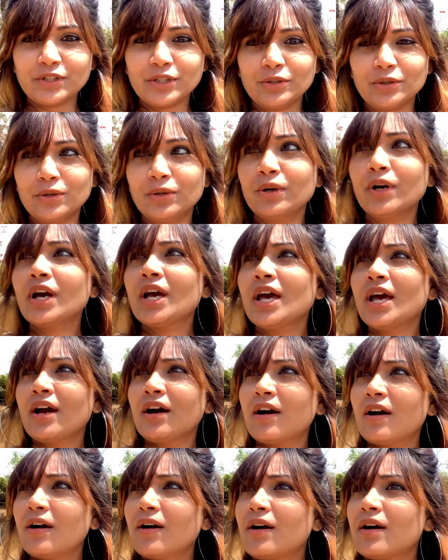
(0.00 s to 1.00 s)
we're going
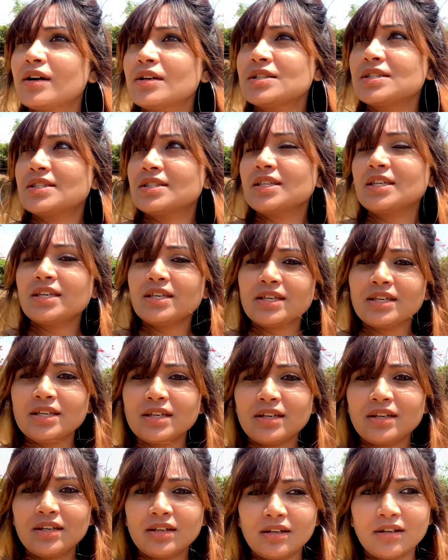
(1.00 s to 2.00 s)
to
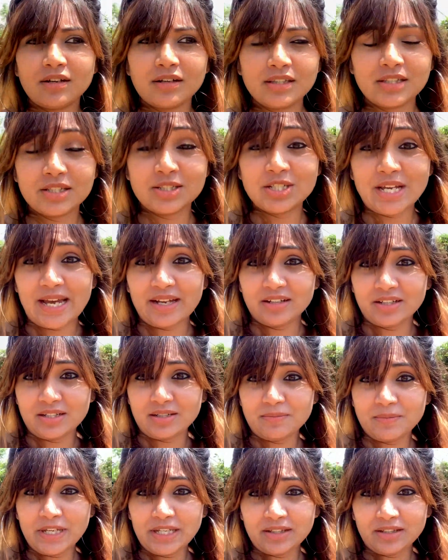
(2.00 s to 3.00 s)
see the
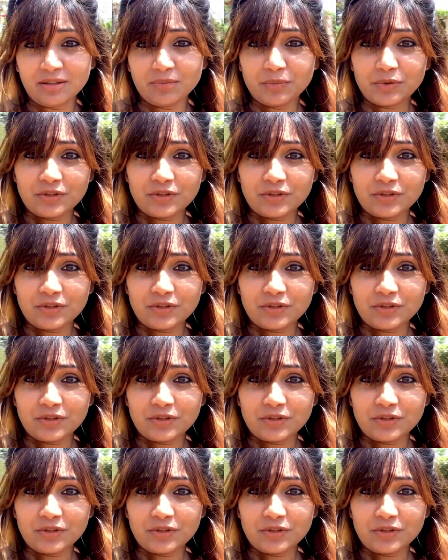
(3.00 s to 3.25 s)
jaggery making